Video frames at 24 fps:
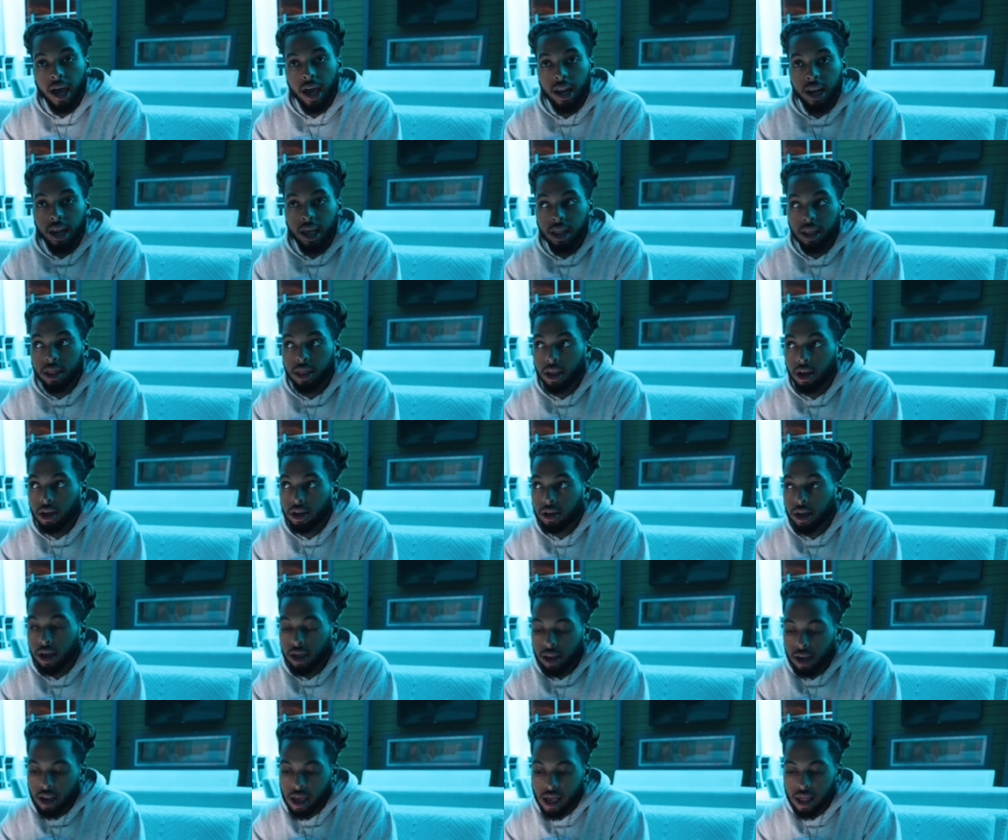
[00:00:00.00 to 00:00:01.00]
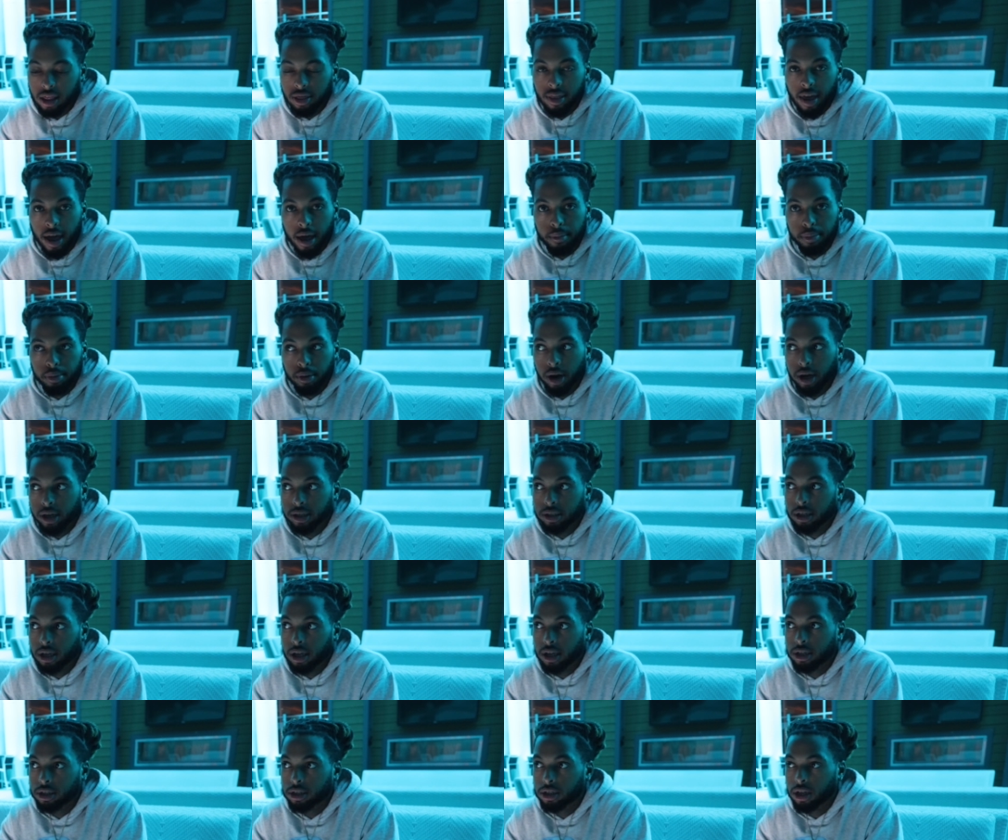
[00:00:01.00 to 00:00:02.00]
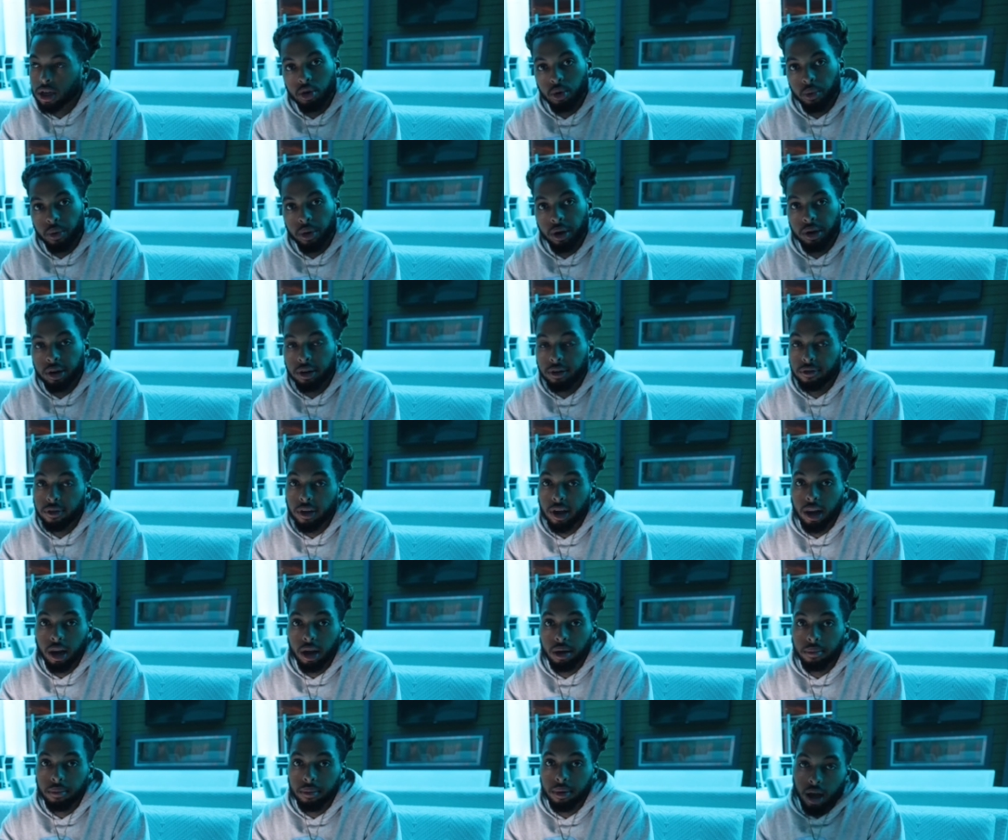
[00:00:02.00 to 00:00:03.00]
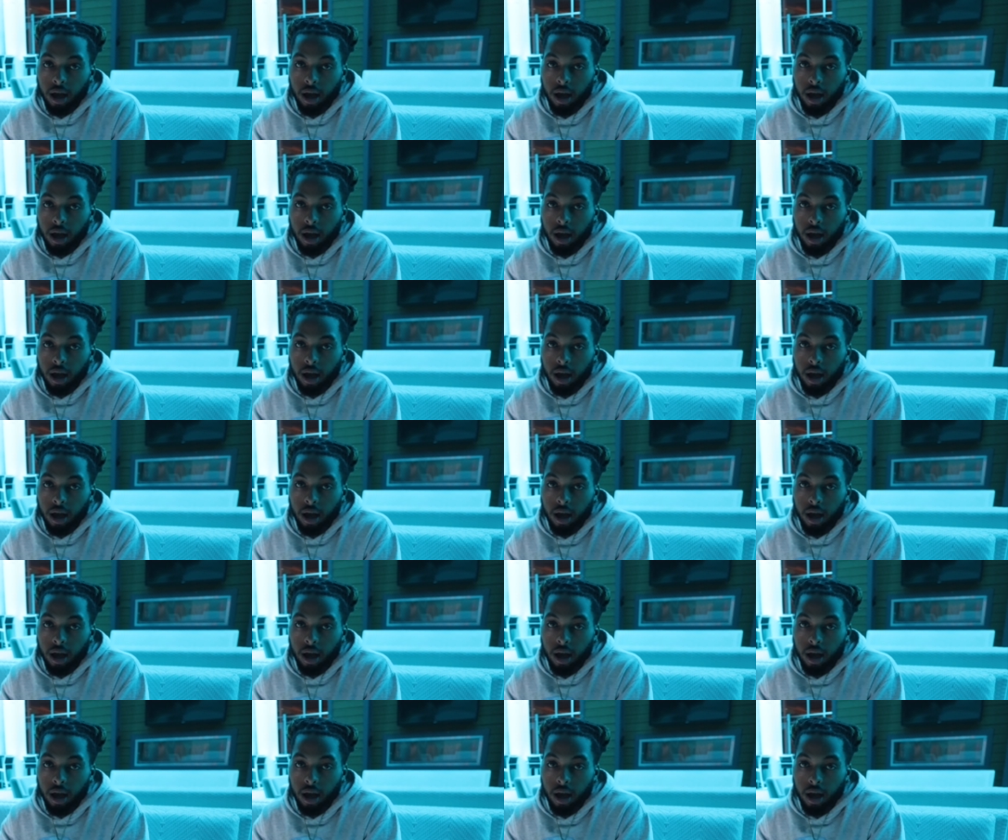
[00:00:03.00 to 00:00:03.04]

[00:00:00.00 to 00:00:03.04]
And in the and in that process you will develop